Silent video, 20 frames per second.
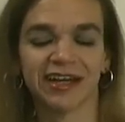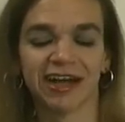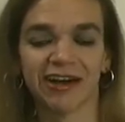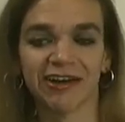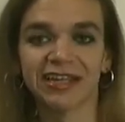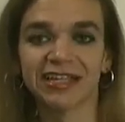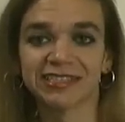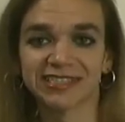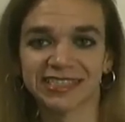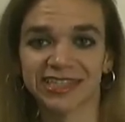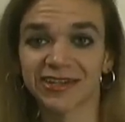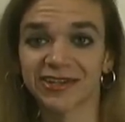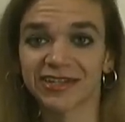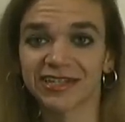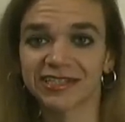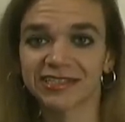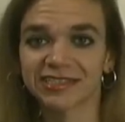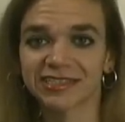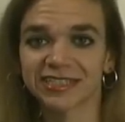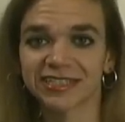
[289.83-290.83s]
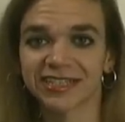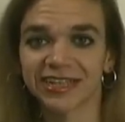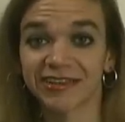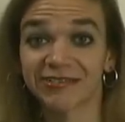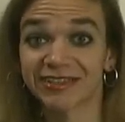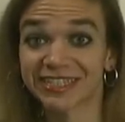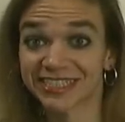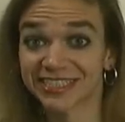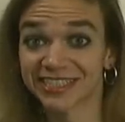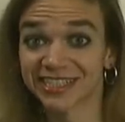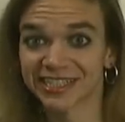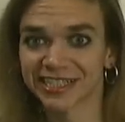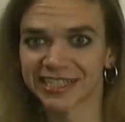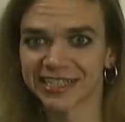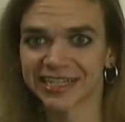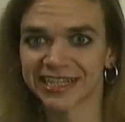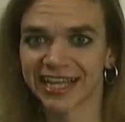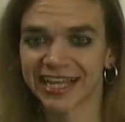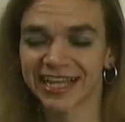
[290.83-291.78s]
I'll get serious eventually,